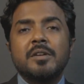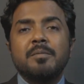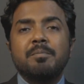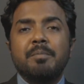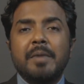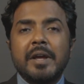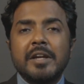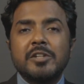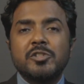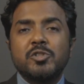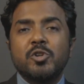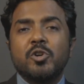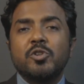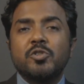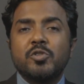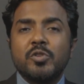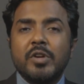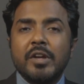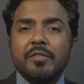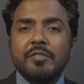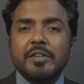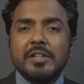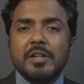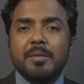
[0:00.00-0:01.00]
make sure to
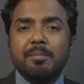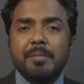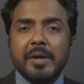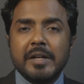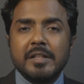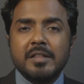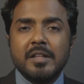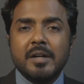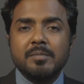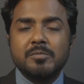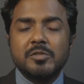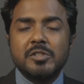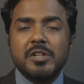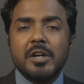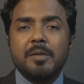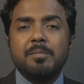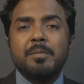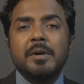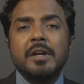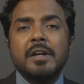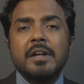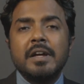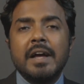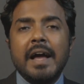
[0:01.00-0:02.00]
give it a big thumbs
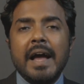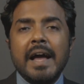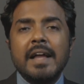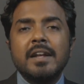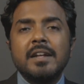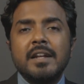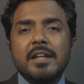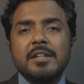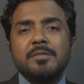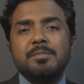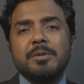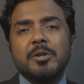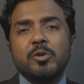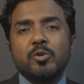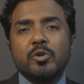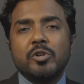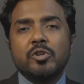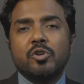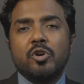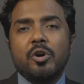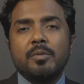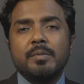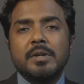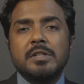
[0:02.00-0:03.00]
up and let me know in
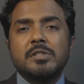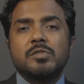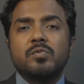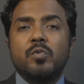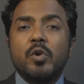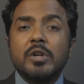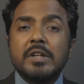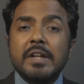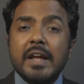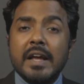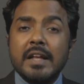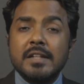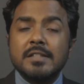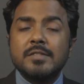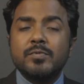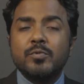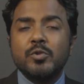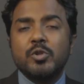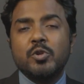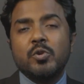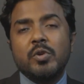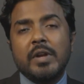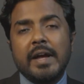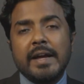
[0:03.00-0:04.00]
comments what else
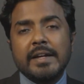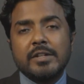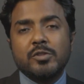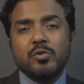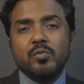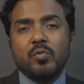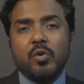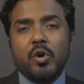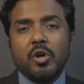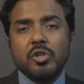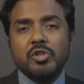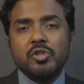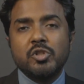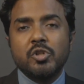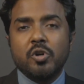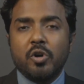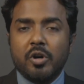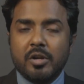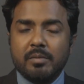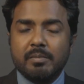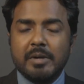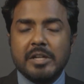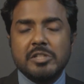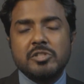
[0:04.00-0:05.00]
would you like to watch
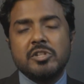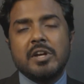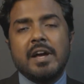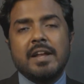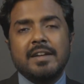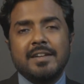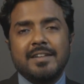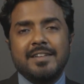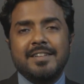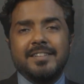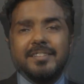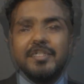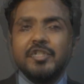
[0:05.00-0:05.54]
on my channel.